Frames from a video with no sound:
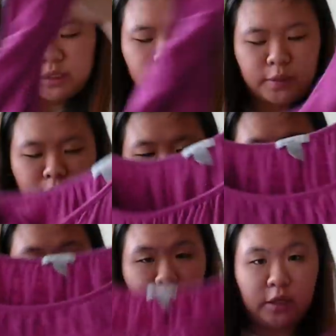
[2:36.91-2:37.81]
something
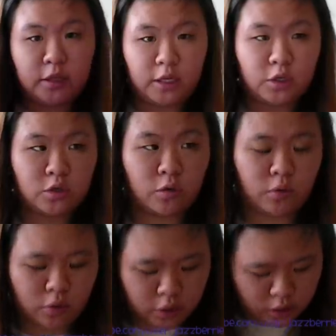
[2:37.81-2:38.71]
underneath, like
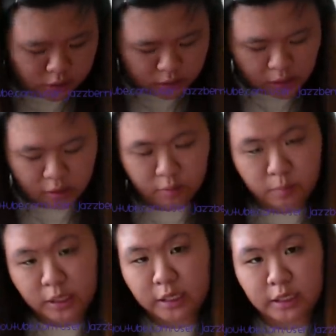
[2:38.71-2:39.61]
shorts,
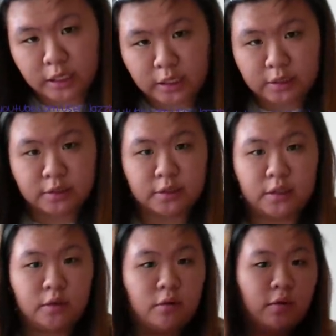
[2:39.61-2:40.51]
leggings,
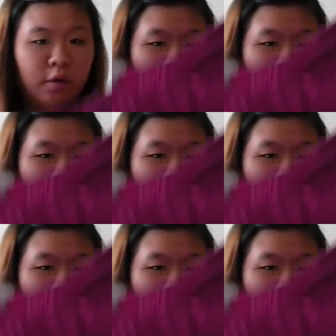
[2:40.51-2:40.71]
you know,